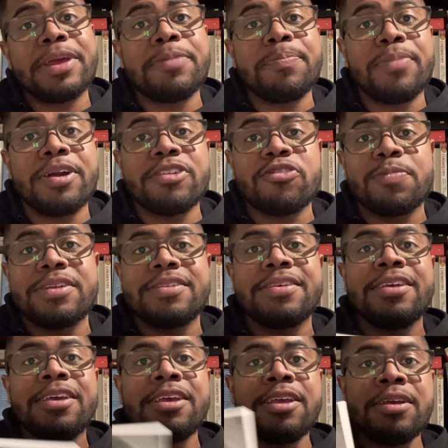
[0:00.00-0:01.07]
and Punishment
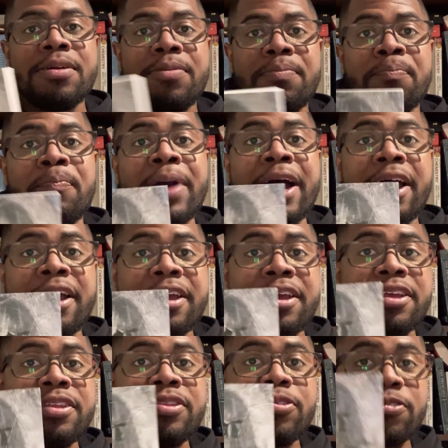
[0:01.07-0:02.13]

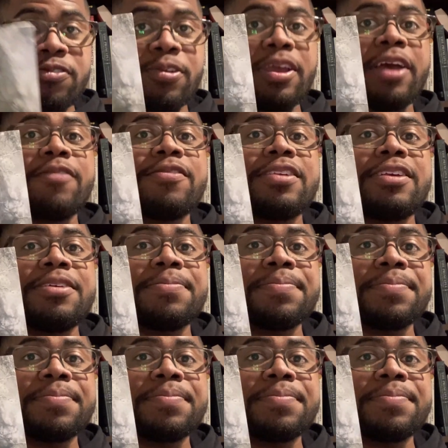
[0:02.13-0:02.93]
by Dostoevsky.